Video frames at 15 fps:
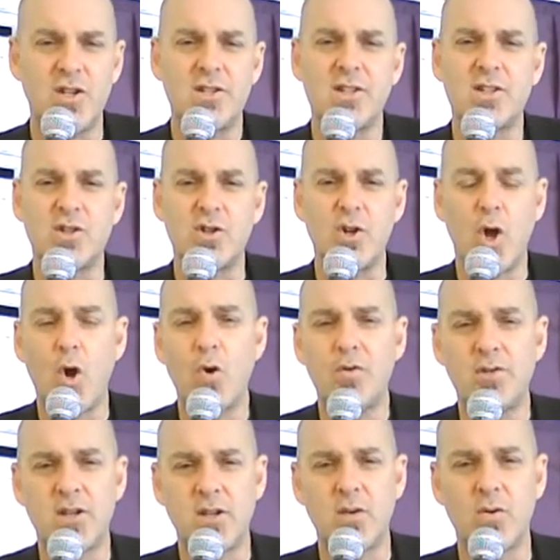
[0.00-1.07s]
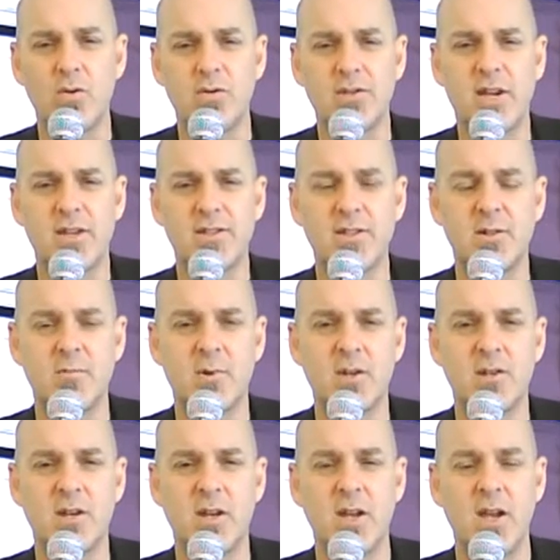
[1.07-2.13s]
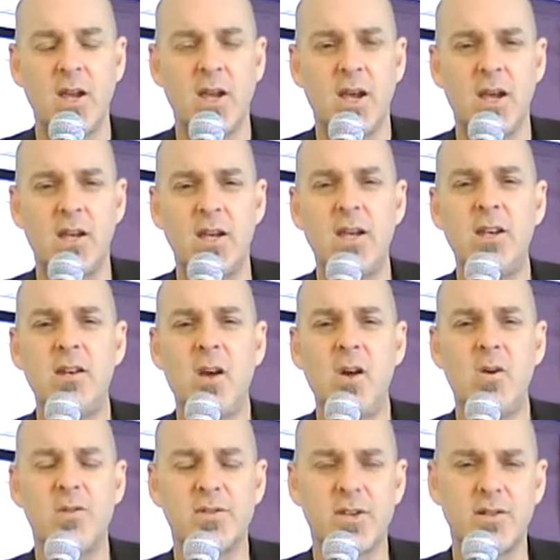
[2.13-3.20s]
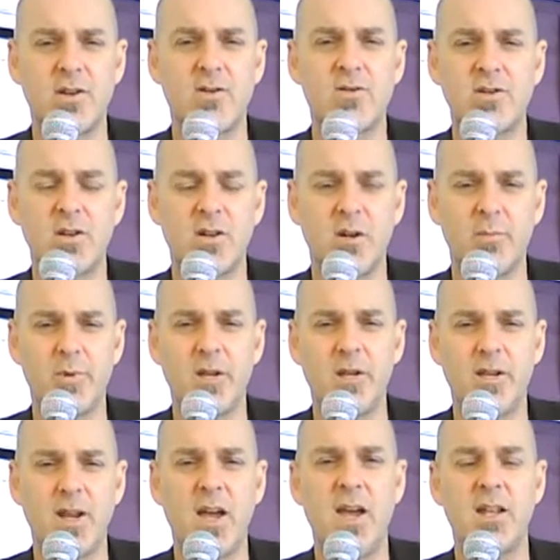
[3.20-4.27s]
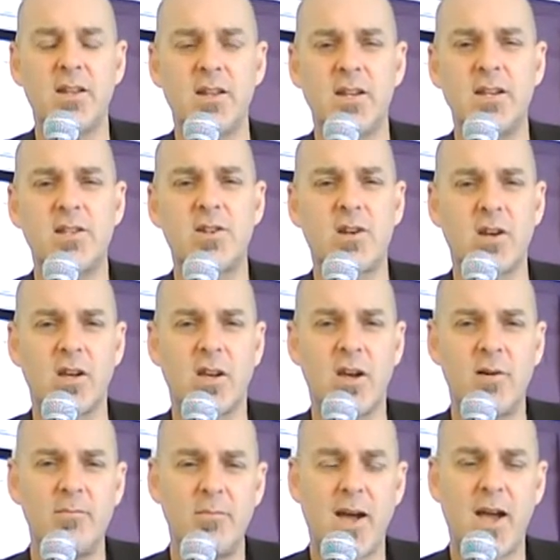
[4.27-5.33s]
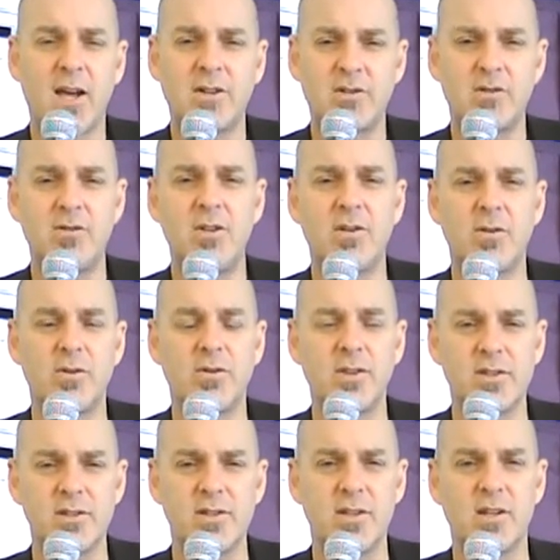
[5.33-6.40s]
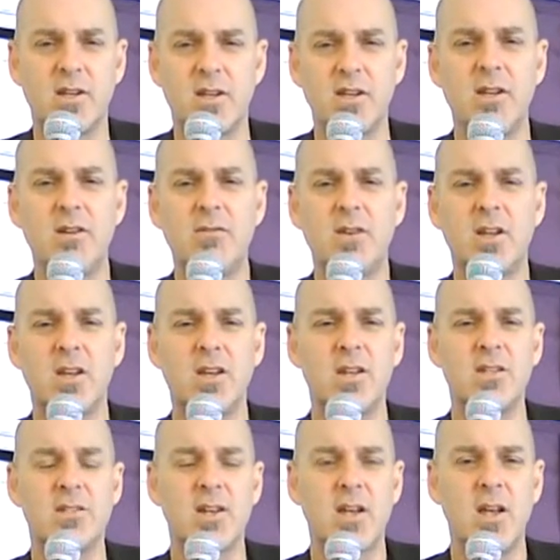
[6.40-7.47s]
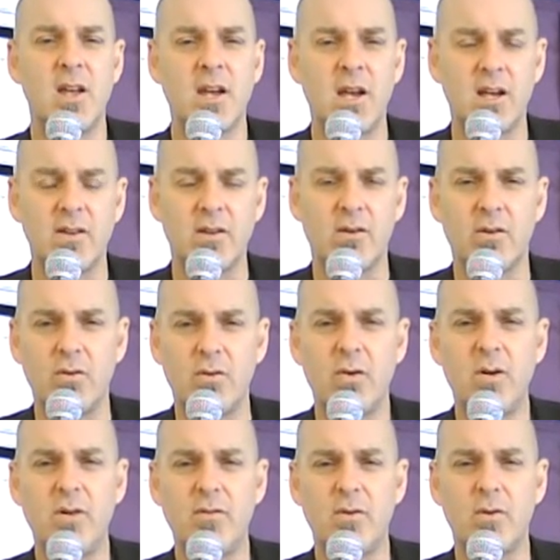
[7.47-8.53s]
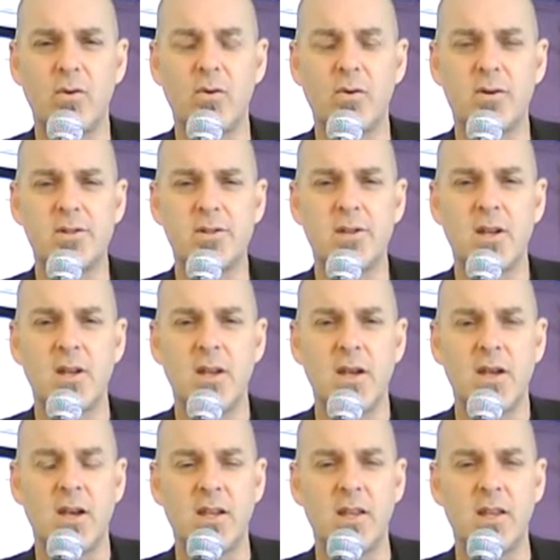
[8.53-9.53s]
Jesus knows the Old Testament, and he knows that there's going to be a day that he's going to come back to the earth as the King of Kings and the Lord of Lords.